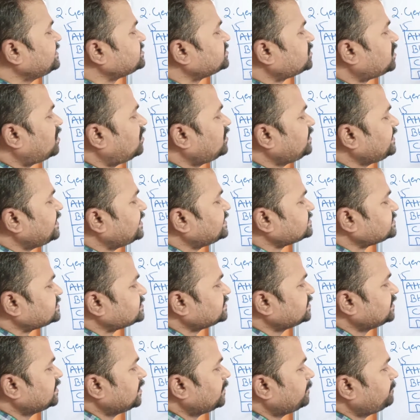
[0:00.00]
is called
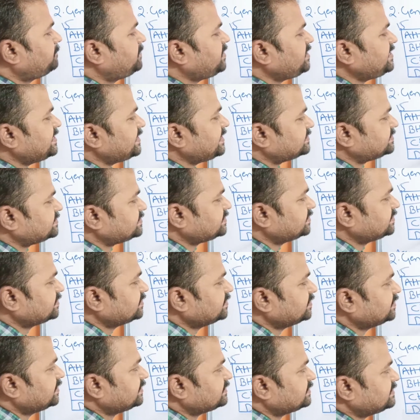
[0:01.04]
as BX.
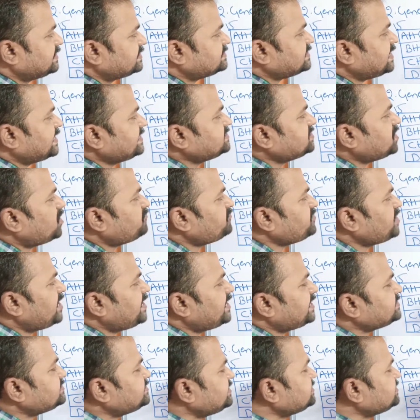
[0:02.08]
The size of AX